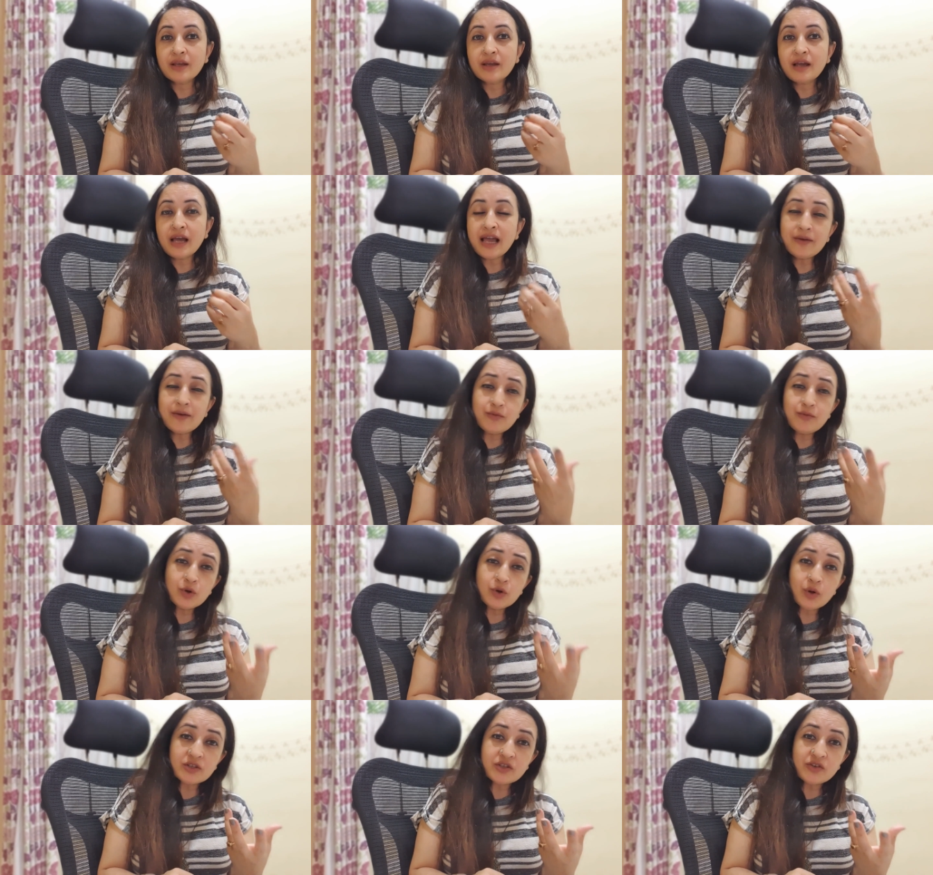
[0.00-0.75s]
I would
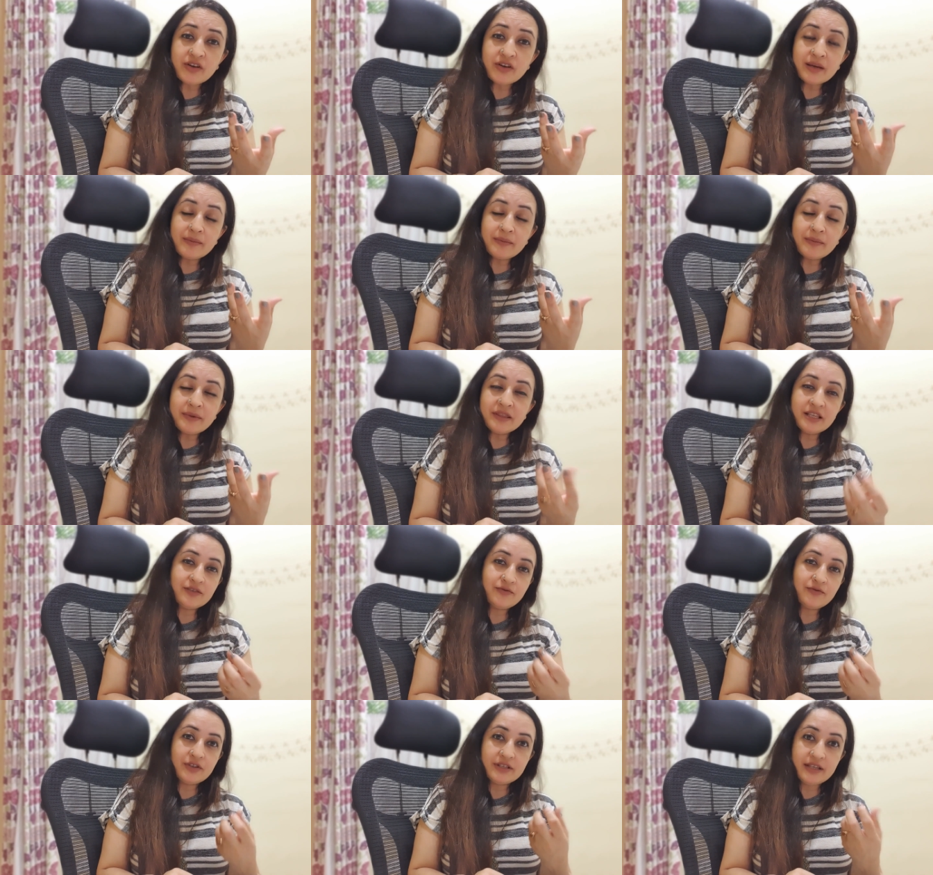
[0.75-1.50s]
also recommend this
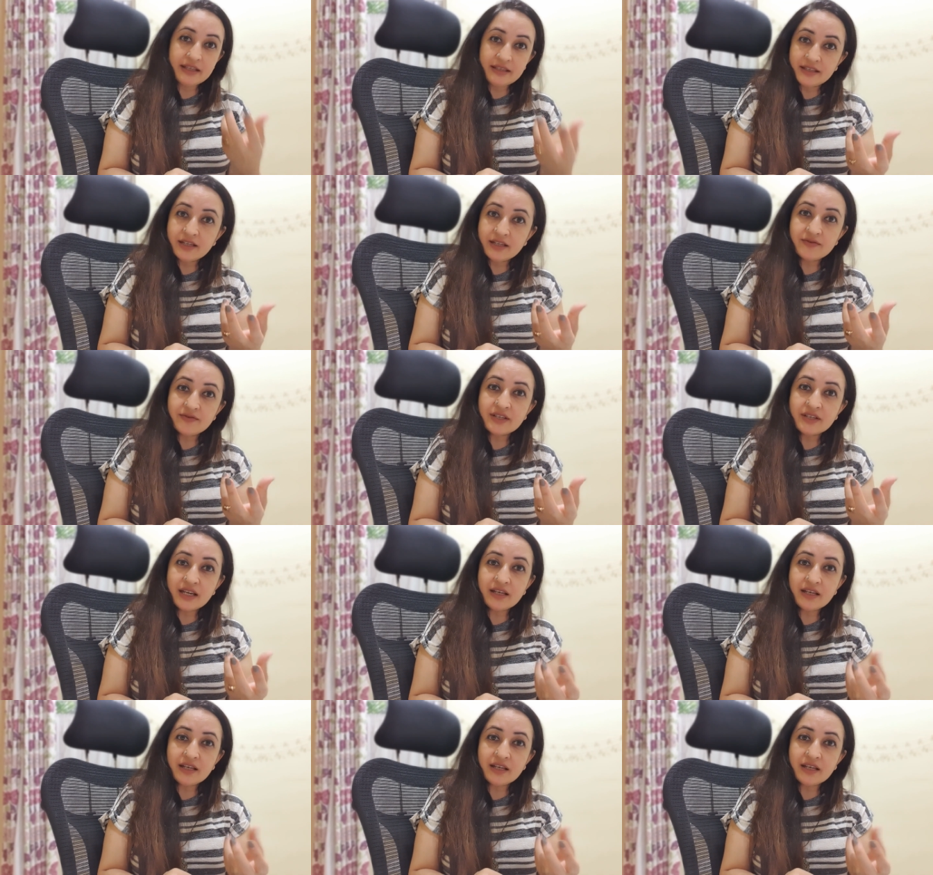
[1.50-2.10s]
for sensitive skin.